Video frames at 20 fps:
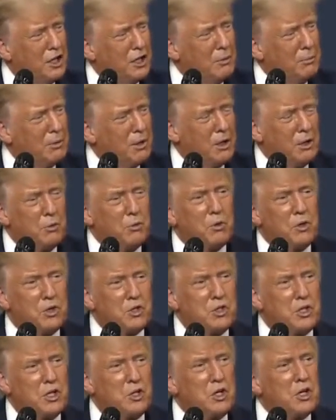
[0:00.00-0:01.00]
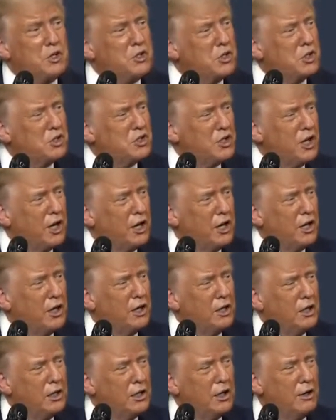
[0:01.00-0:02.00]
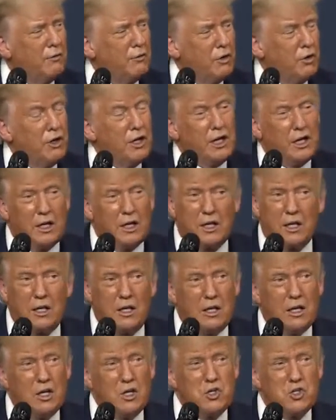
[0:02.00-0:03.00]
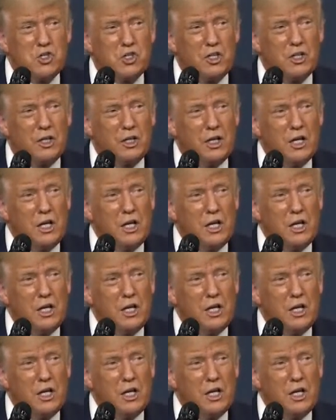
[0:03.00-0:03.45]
done, but it is exciting. If you need insulin,